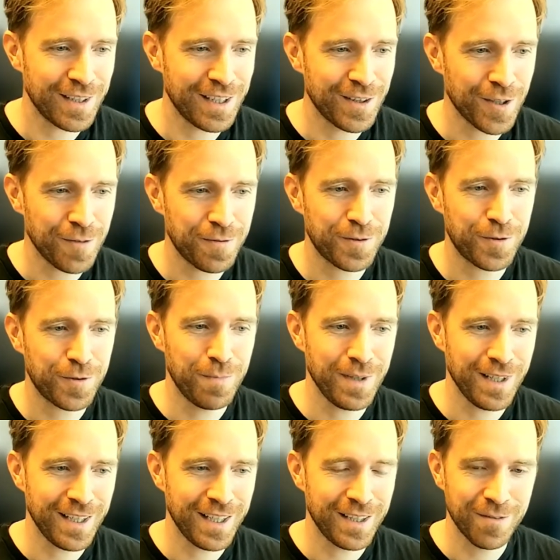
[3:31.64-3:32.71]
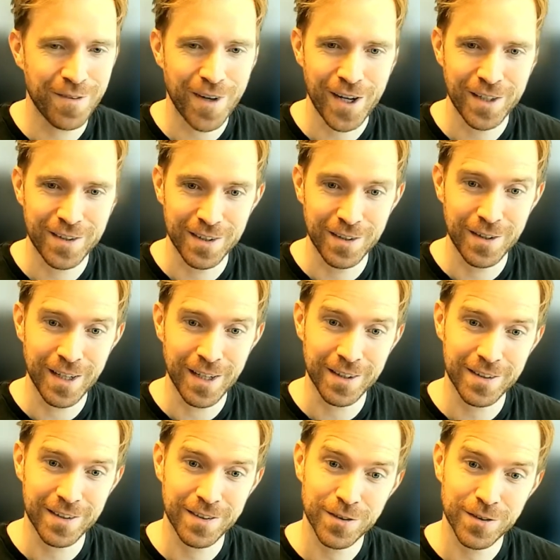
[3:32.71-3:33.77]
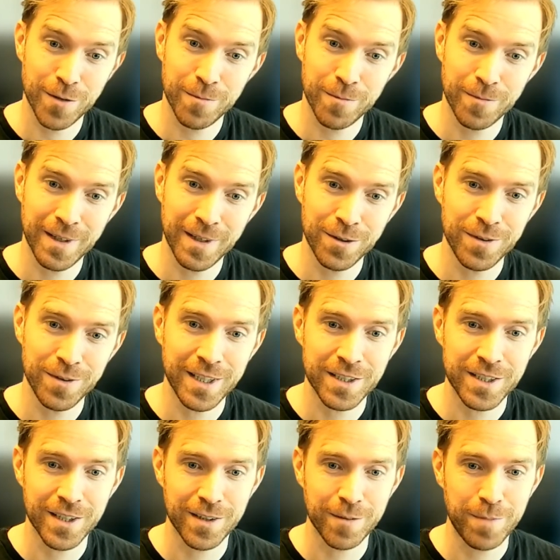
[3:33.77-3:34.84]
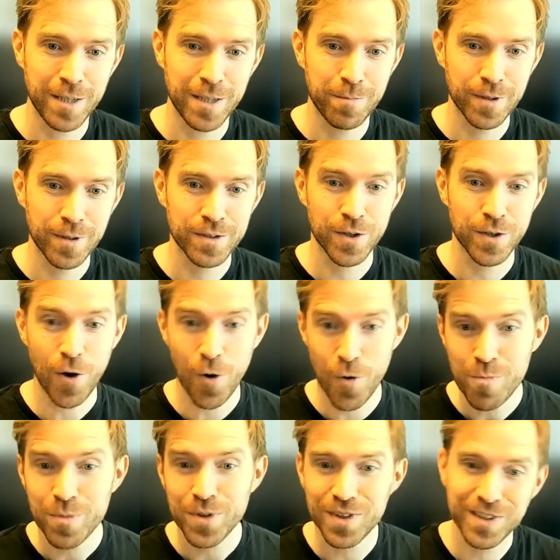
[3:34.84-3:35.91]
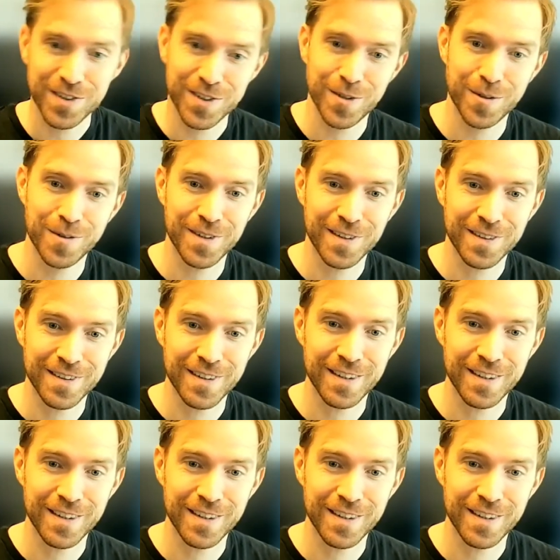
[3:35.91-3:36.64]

enough to be invited at some Indonesian people's homes. So